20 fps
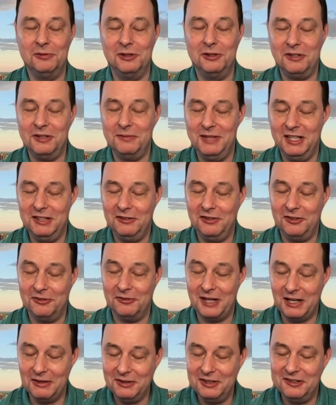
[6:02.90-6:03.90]
will come at you
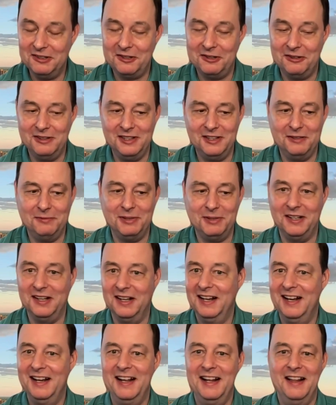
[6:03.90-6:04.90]
throughout your career,
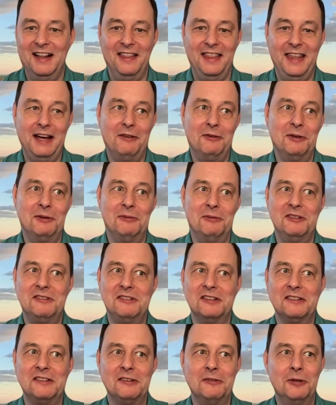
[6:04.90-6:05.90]
but that one was
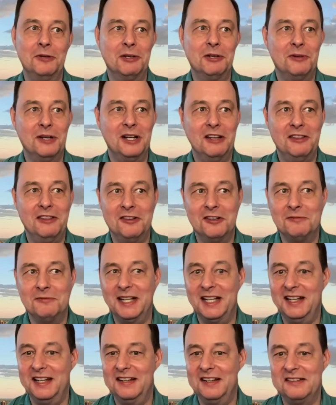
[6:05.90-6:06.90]
just the one where I threw up
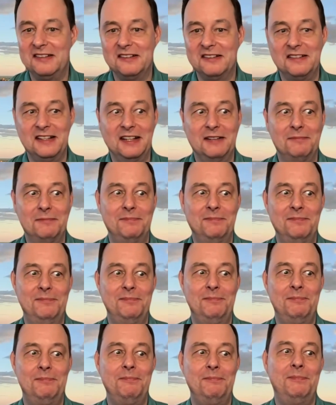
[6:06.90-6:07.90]
my hands and said,
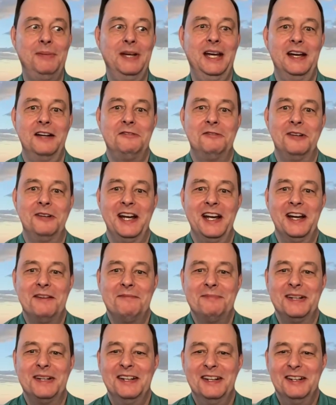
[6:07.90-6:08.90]
bad
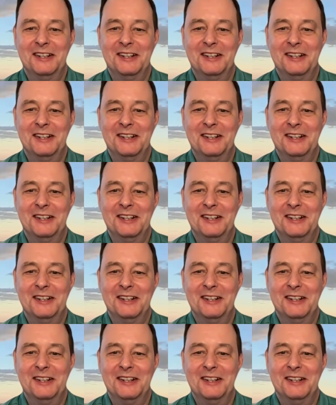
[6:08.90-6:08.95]
RAM,